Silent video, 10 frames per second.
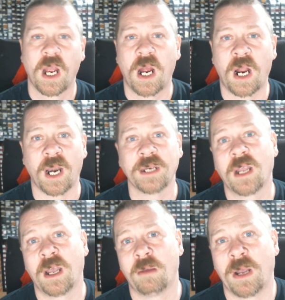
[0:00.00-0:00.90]
all right,
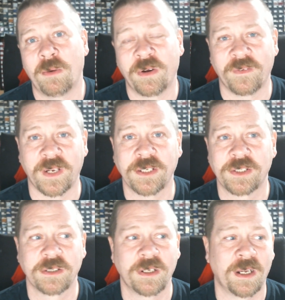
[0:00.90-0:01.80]
I'll buy one of
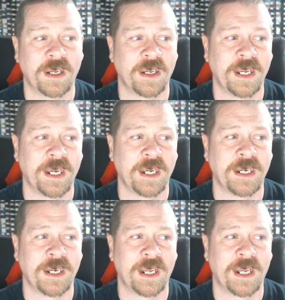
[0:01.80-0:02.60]
each. And